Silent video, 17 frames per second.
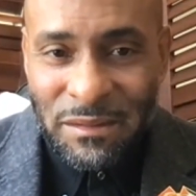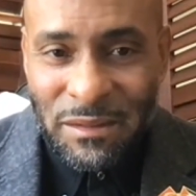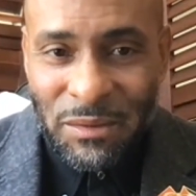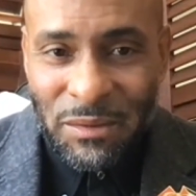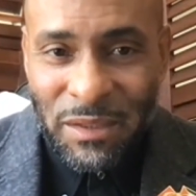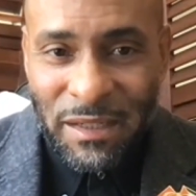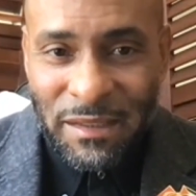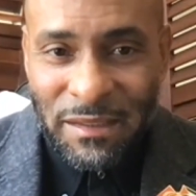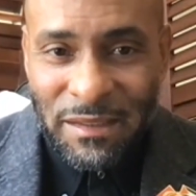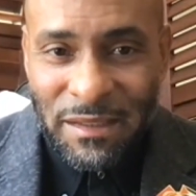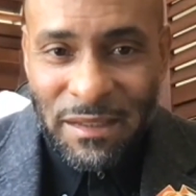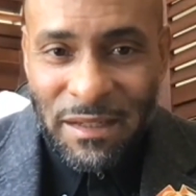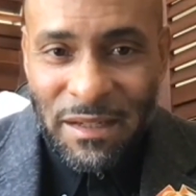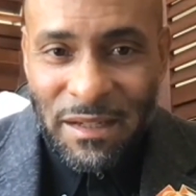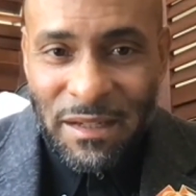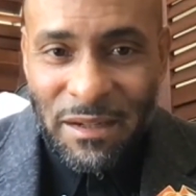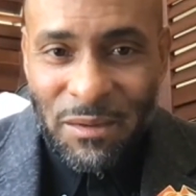Okay.
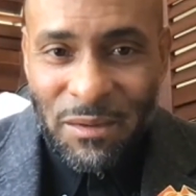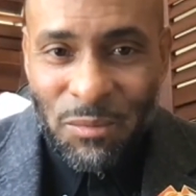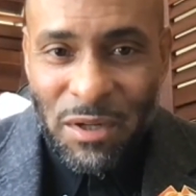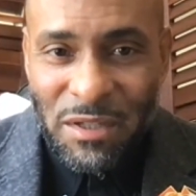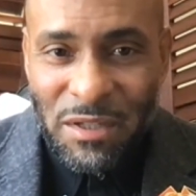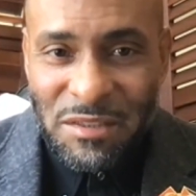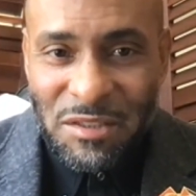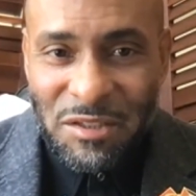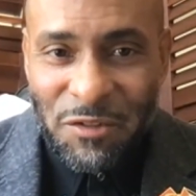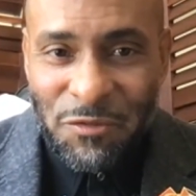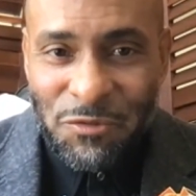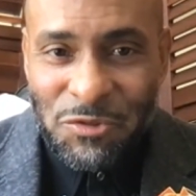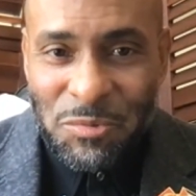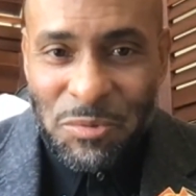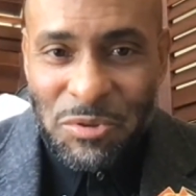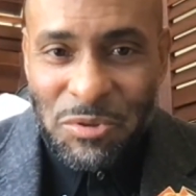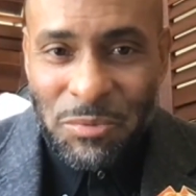What is the
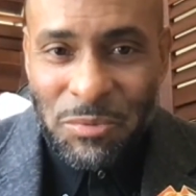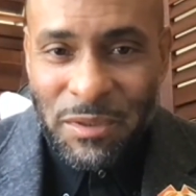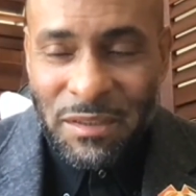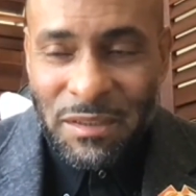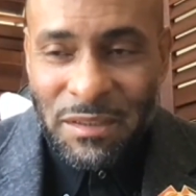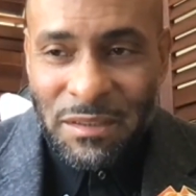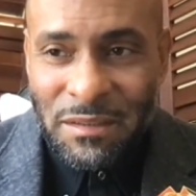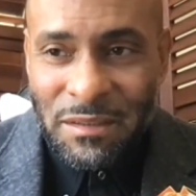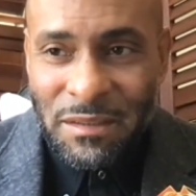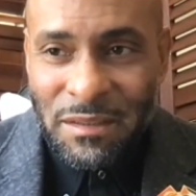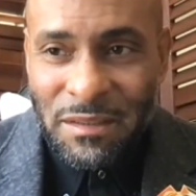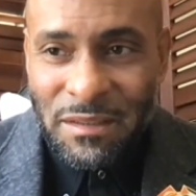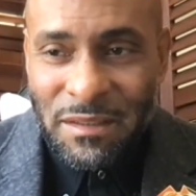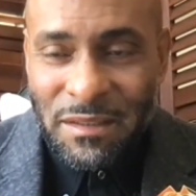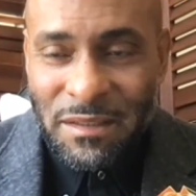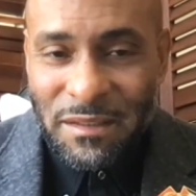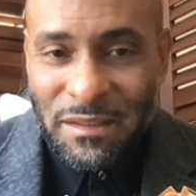difference between
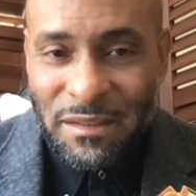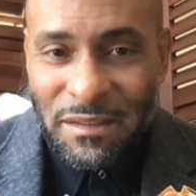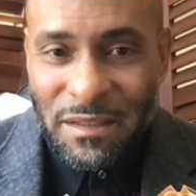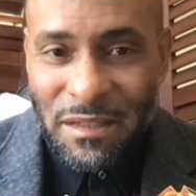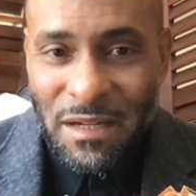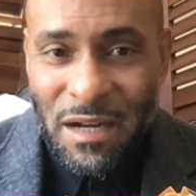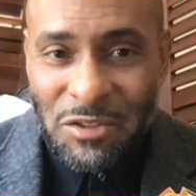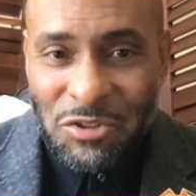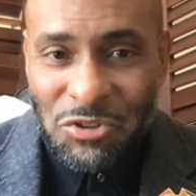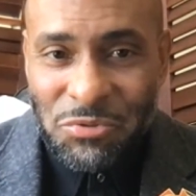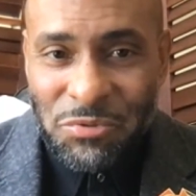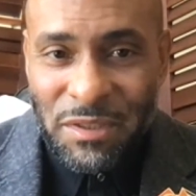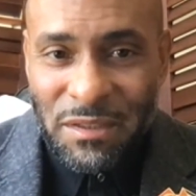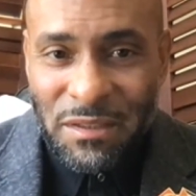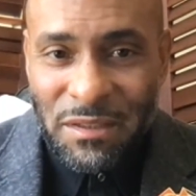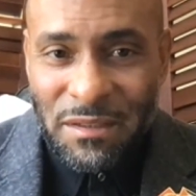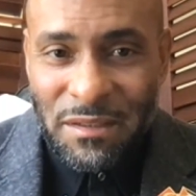
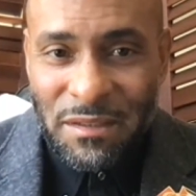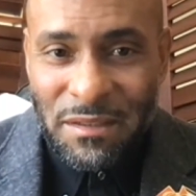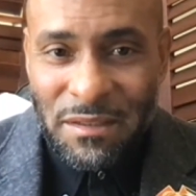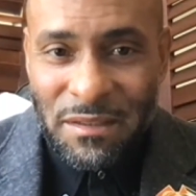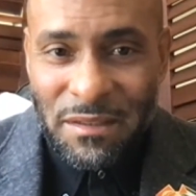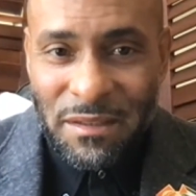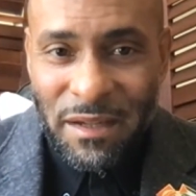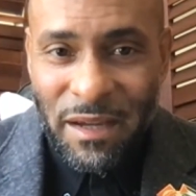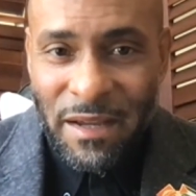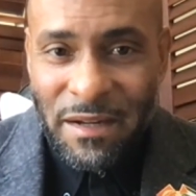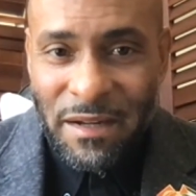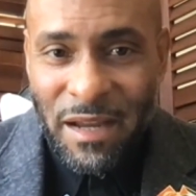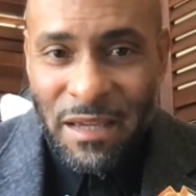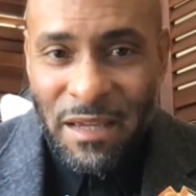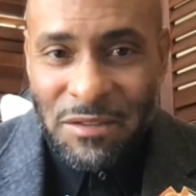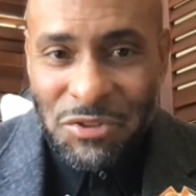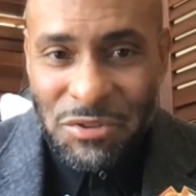country
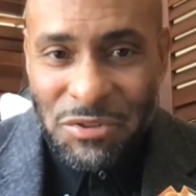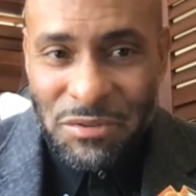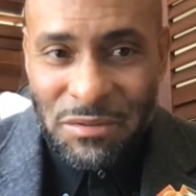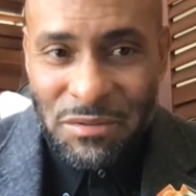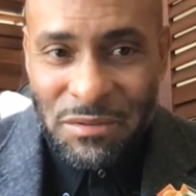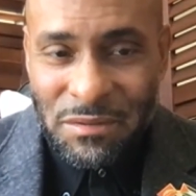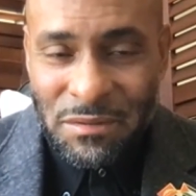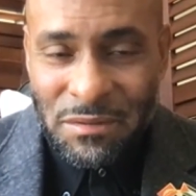and nation?